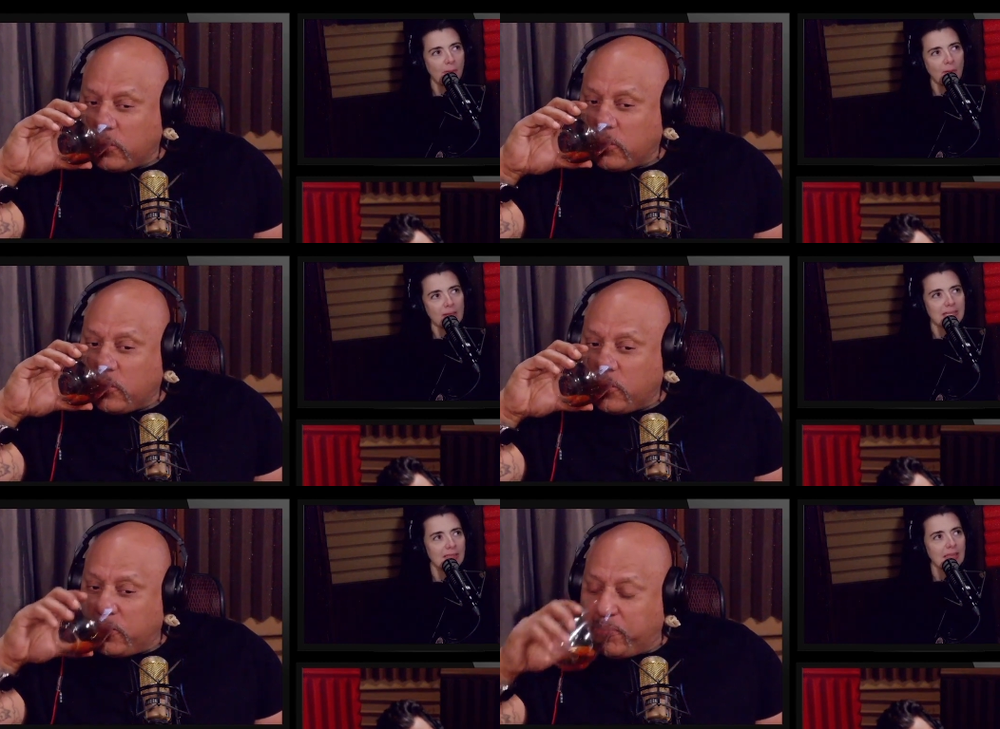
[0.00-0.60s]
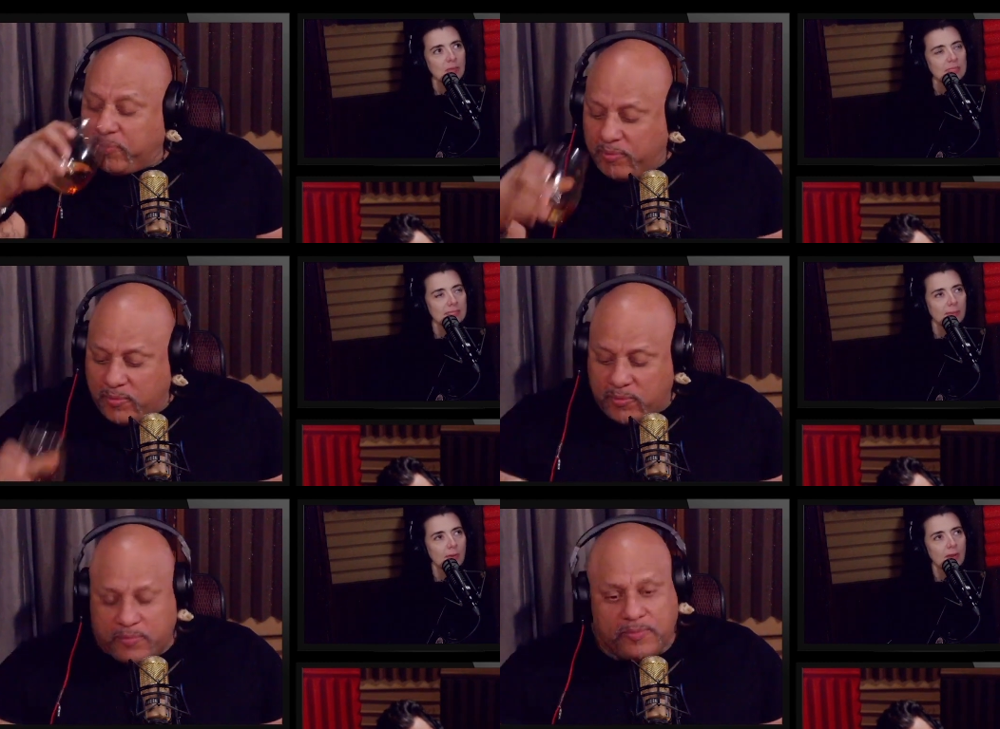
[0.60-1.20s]
Speaker 1: was. I think it was
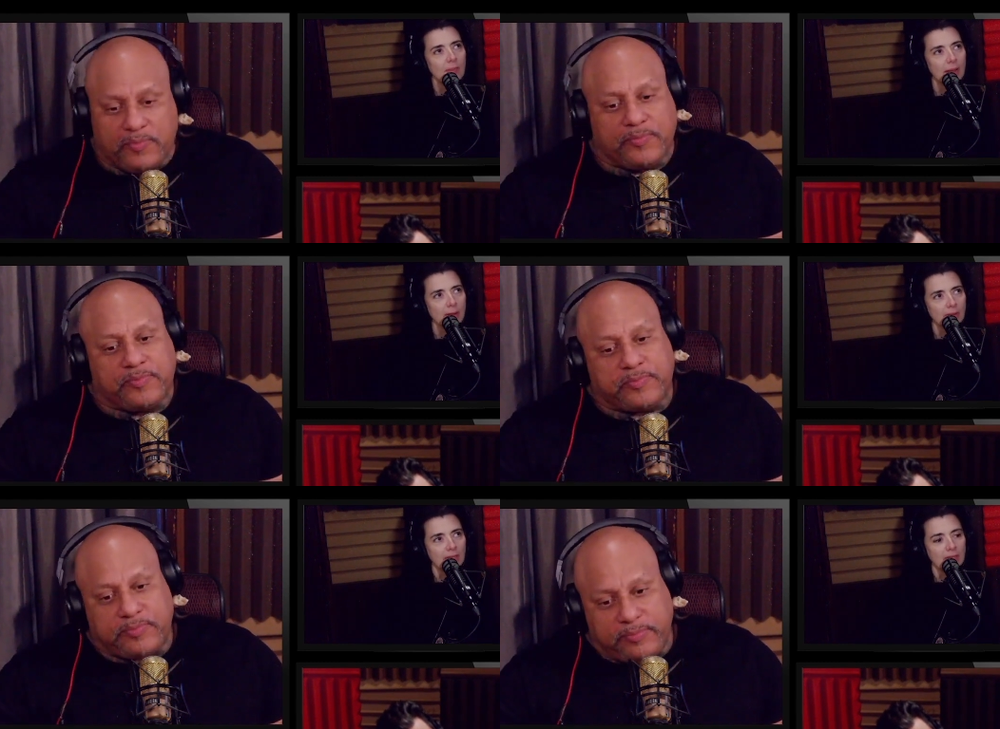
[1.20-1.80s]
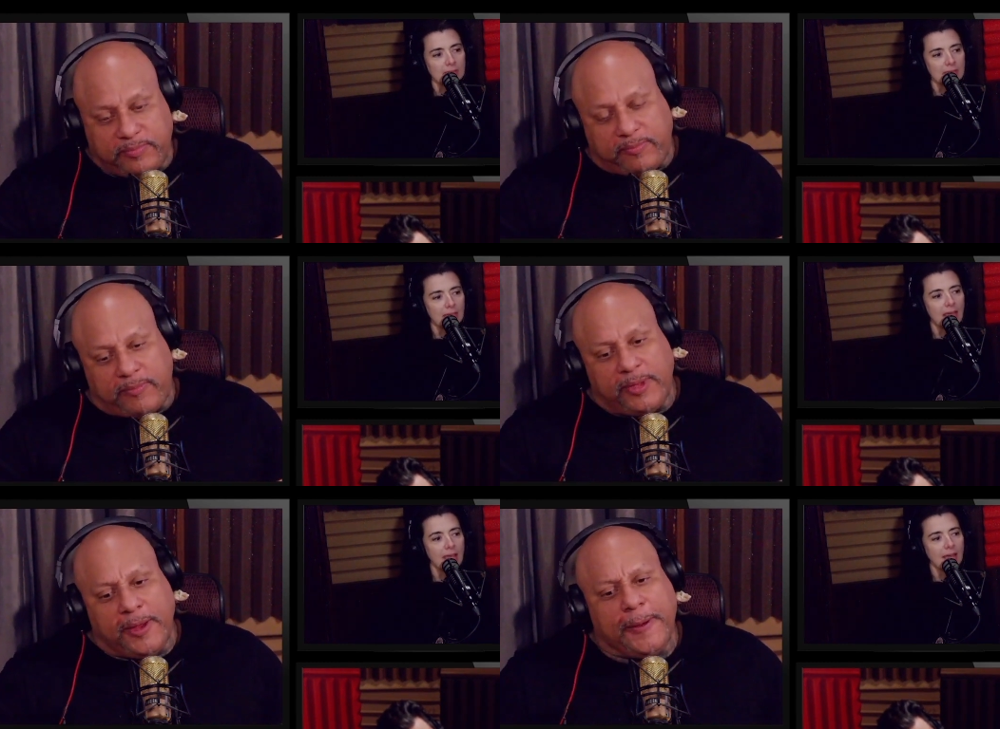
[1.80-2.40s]
somewhere in Maryland,
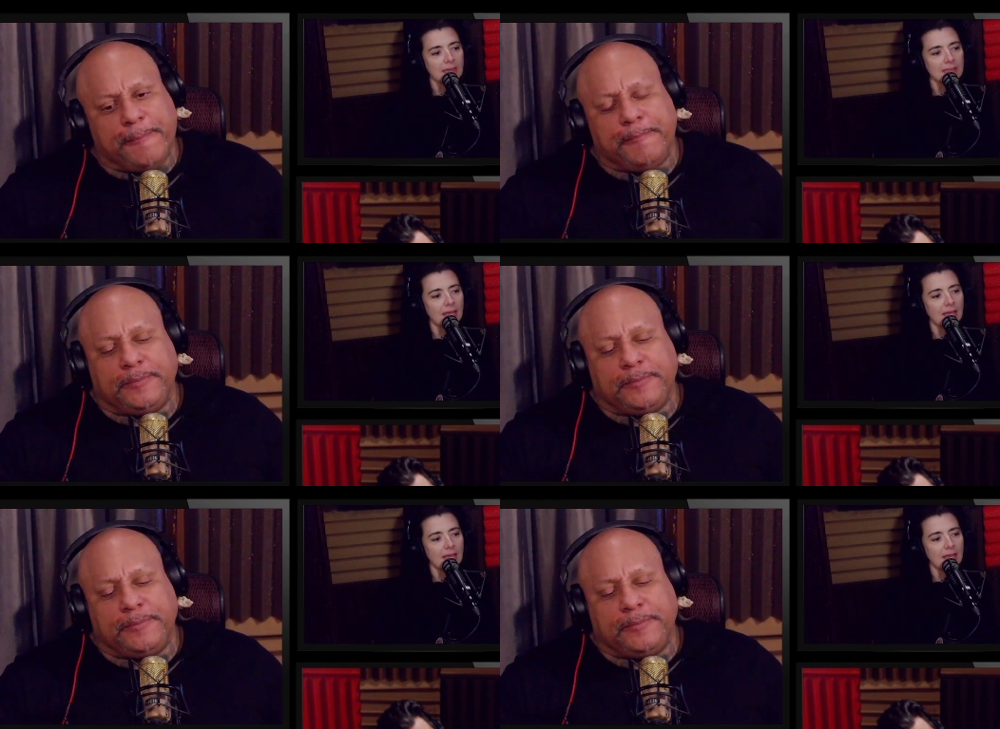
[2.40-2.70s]
and.